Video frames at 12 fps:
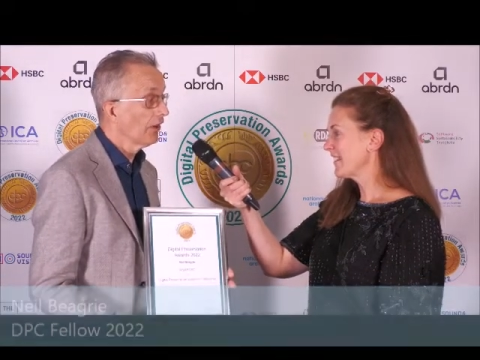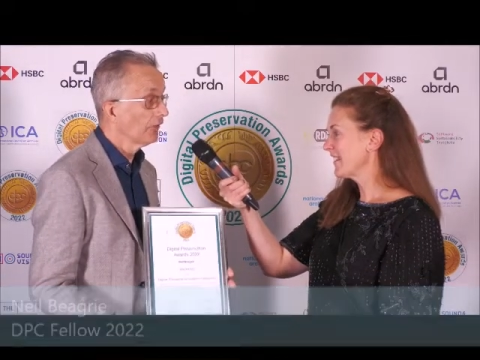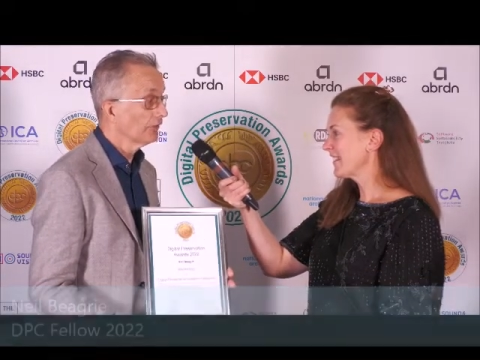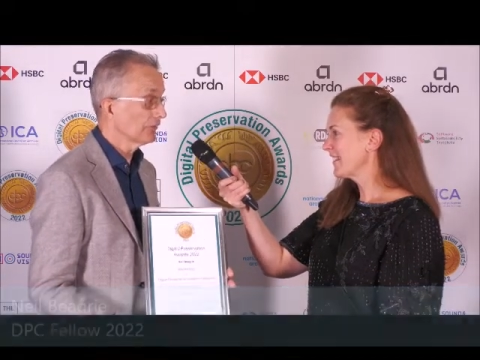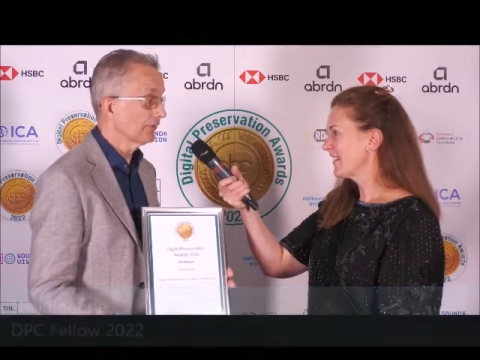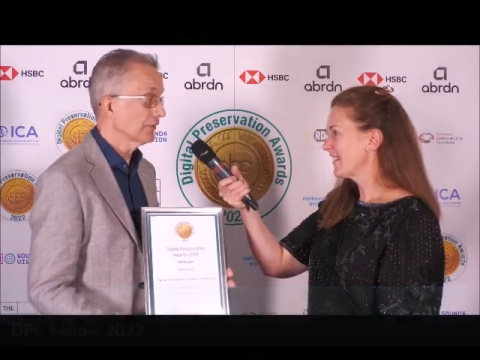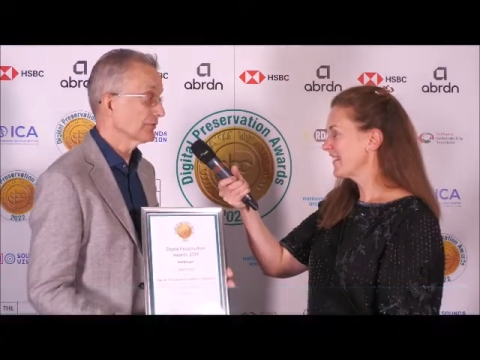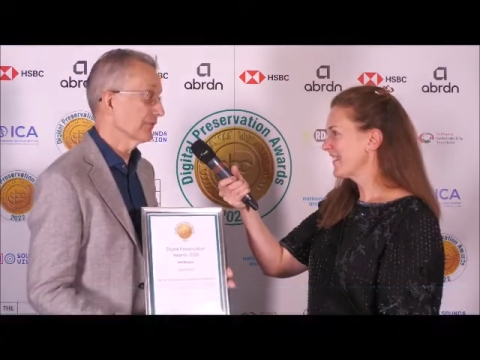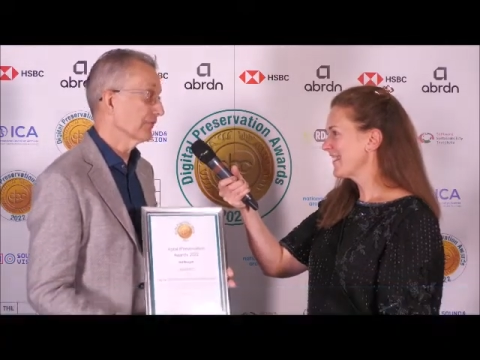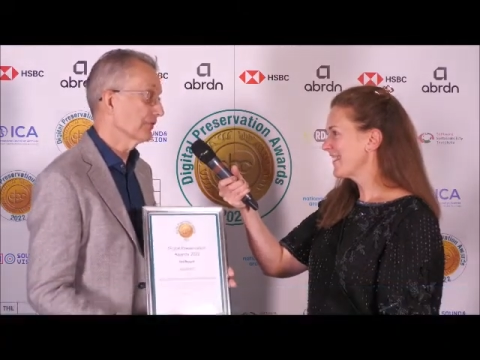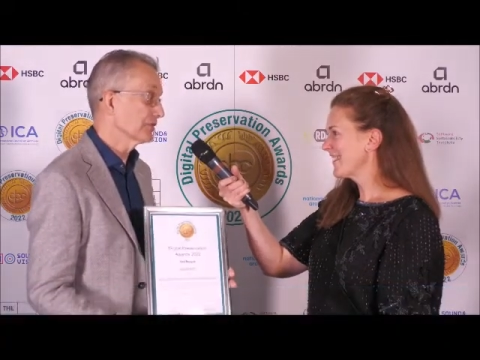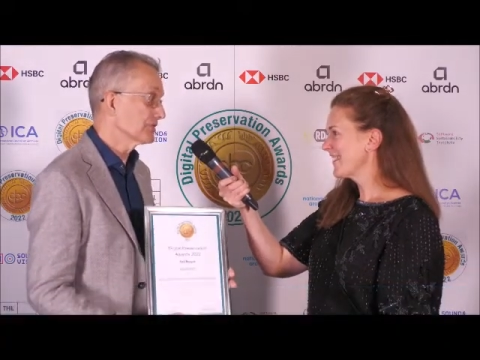Speaker 1: Obviously, as
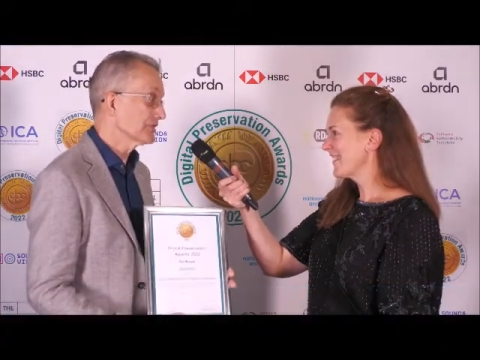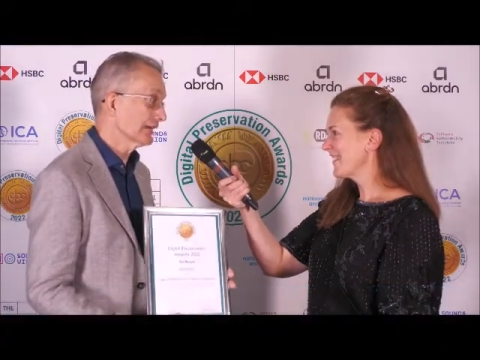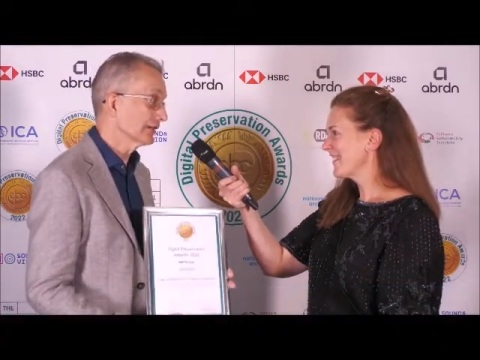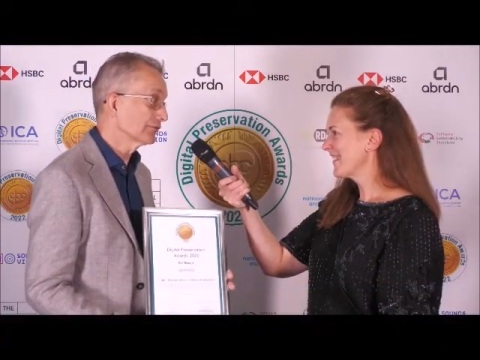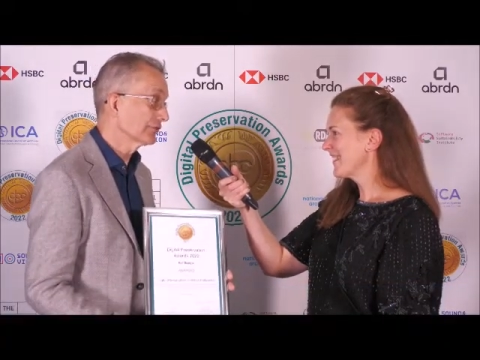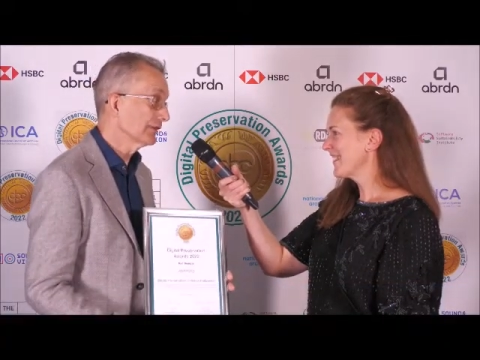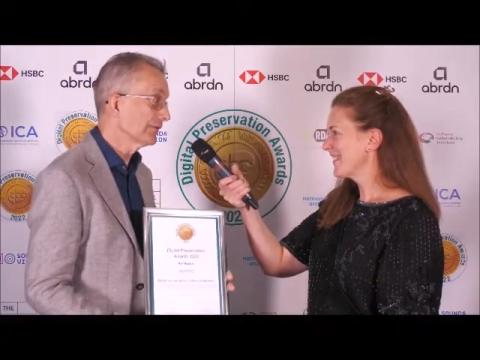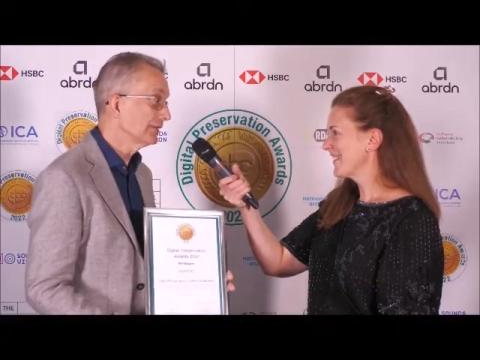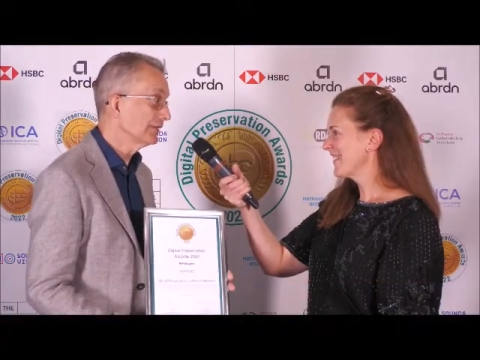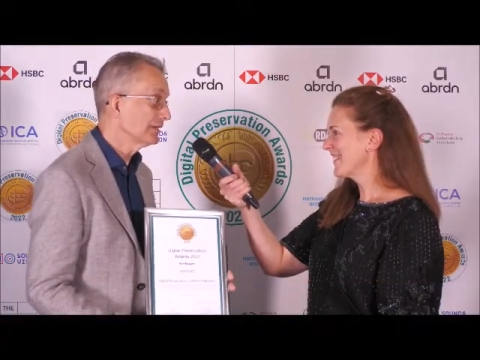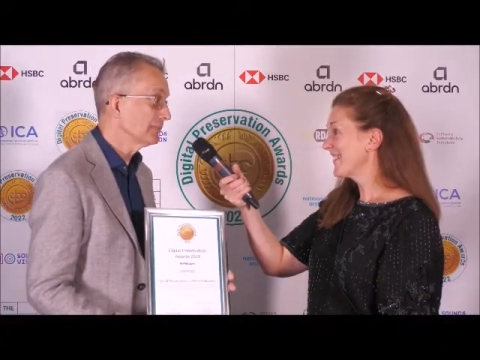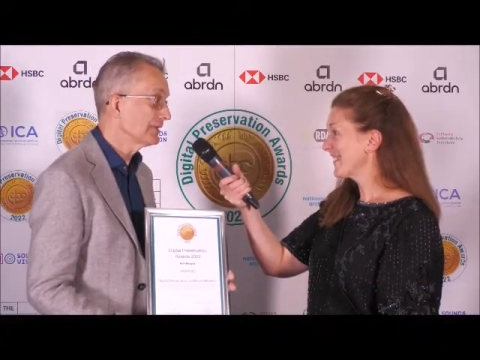the first secretary of the
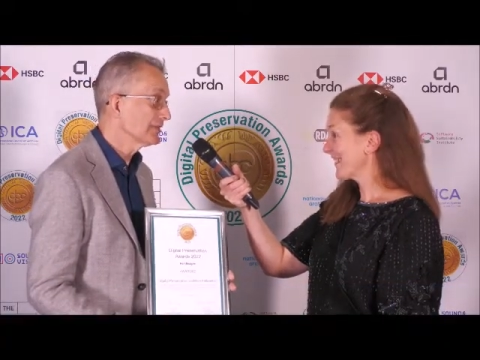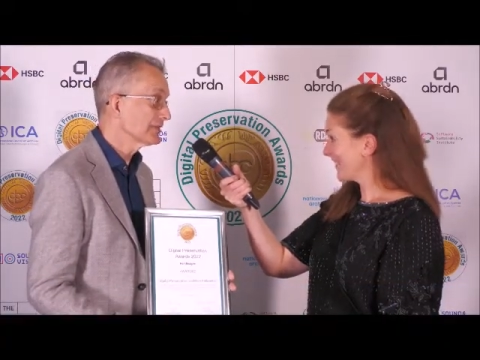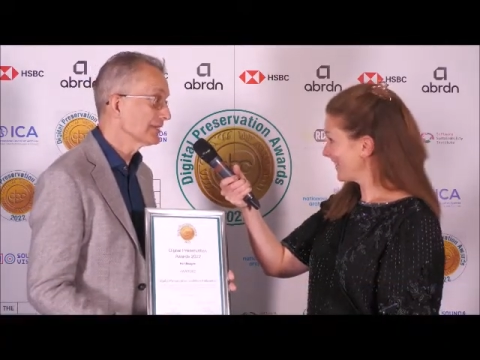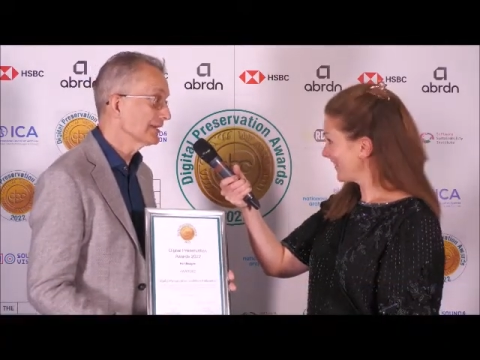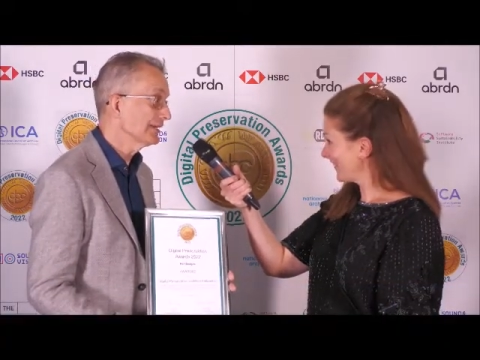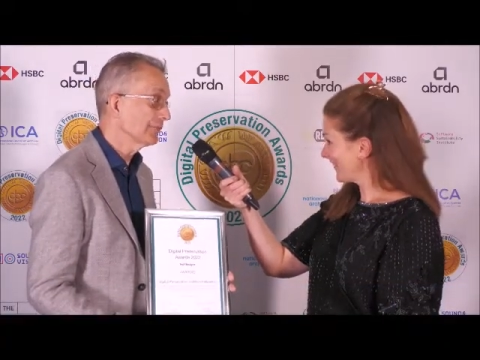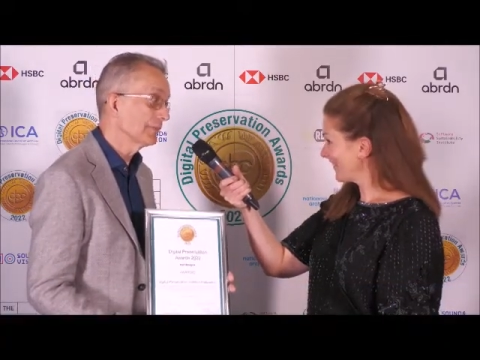DPC,